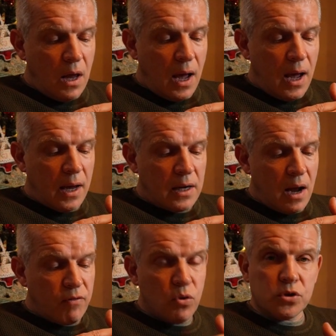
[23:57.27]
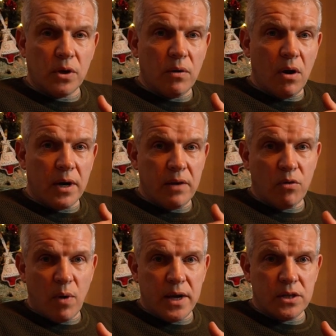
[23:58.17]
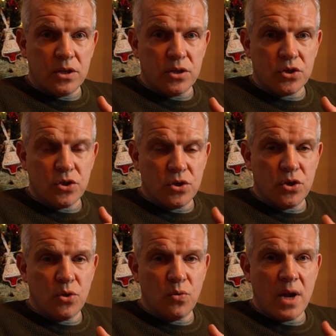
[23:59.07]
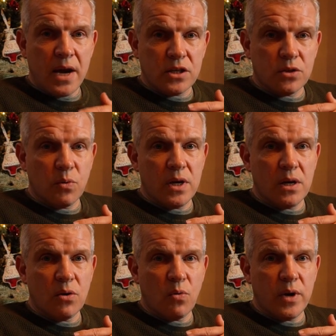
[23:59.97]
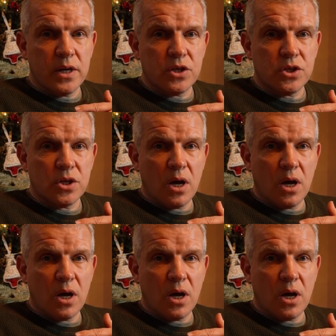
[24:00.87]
And I've also got a giveaway to do next week, which,